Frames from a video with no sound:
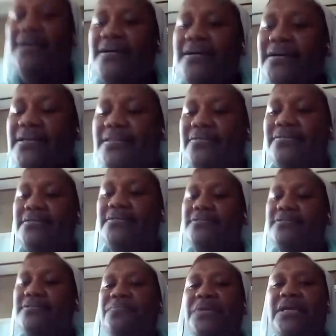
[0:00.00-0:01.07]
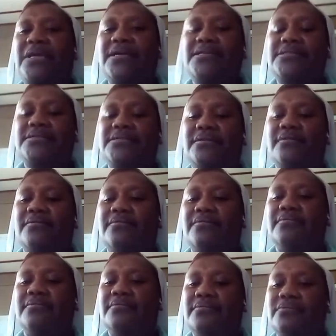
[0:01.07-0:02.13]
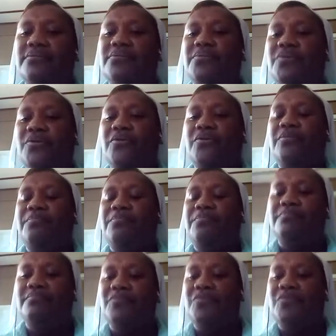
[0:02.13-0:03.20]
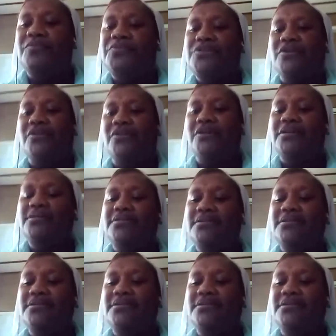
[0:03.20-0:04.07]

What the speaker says: It also makes a group moves on.